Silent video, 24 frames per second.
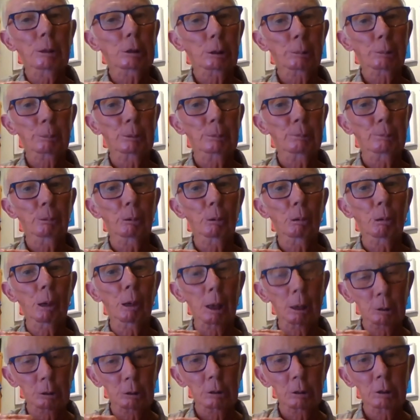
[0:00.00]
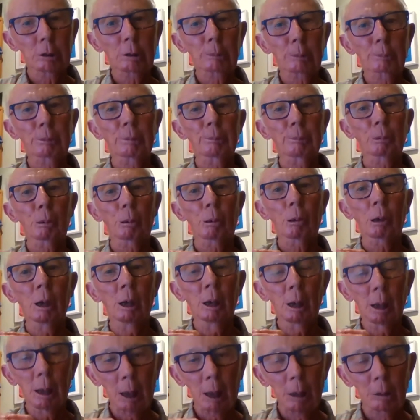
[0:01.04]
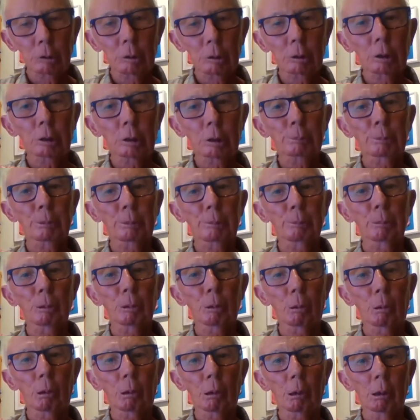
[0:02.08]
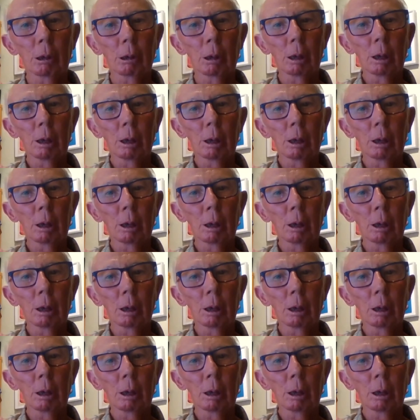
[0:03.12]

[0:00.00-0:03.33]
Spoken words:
a little bit more and a little bit more and a little bit more.